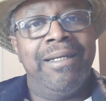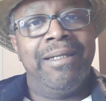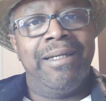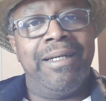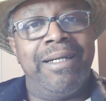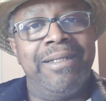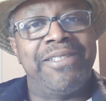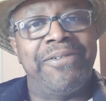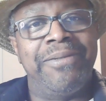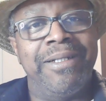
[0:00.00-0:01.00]

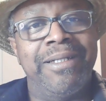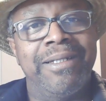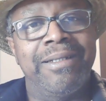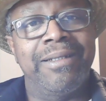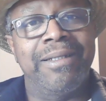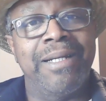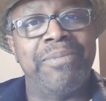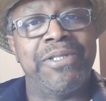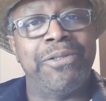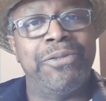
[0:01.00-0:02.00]
That's
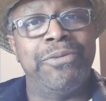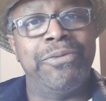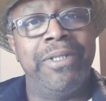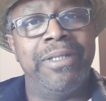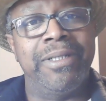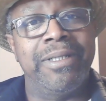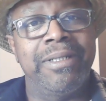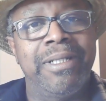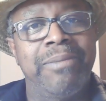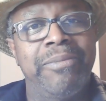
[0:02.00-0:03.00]
episode
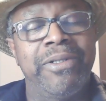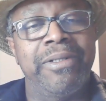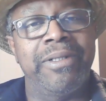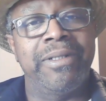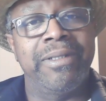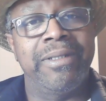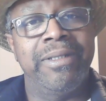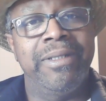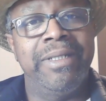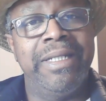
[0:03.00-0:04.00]
number
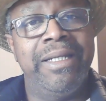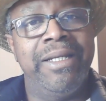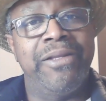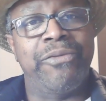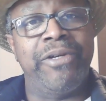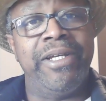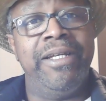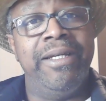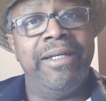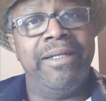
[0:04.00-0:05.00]

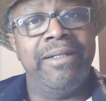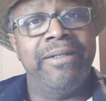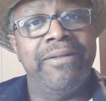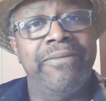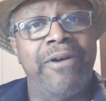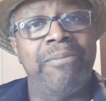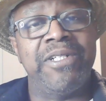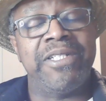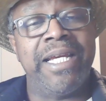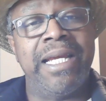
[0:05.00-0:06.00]
3, Farmer
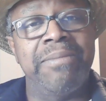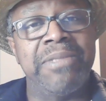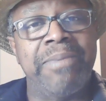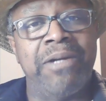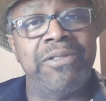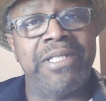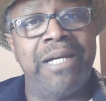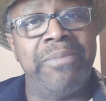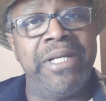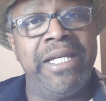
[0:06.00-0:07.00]
James,
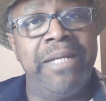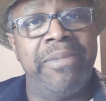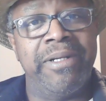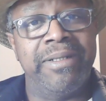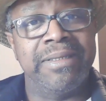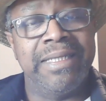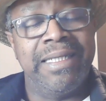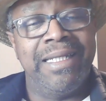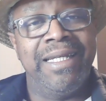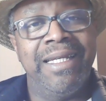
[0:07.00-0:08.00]
Mountainside Beekeeper.
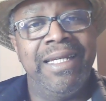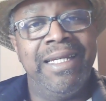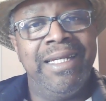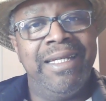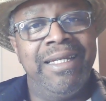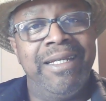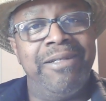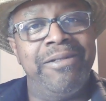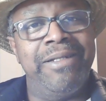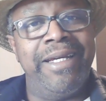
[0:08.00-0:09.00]
The
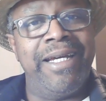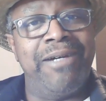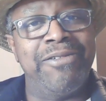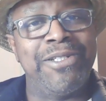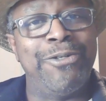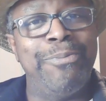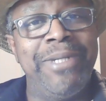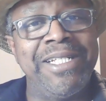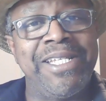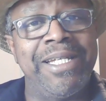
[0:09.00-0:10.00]
other day I was a little
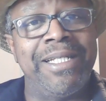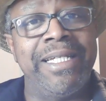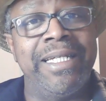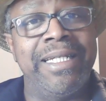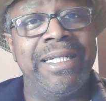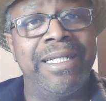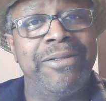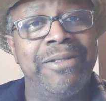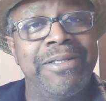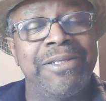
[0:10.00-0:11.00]
bit silly. I
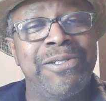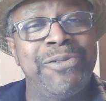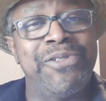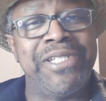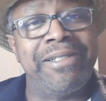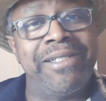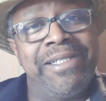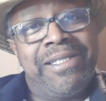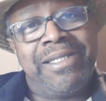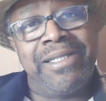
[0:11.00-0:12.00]
wasn't too
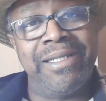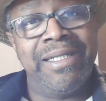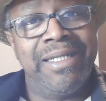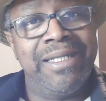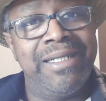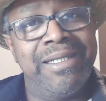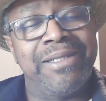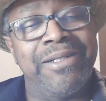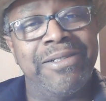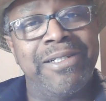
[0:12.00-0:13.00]
serious,
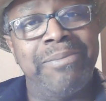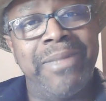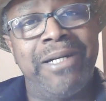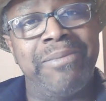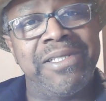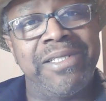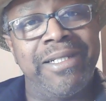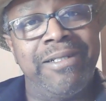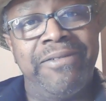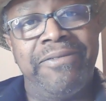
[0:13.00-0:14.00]
talking about
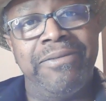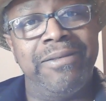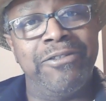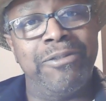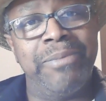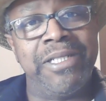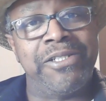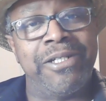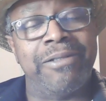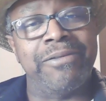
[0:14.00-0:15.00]
myself, a little bit
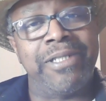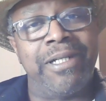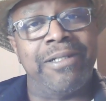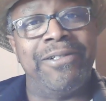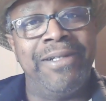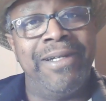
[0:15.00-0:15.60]
chuckle.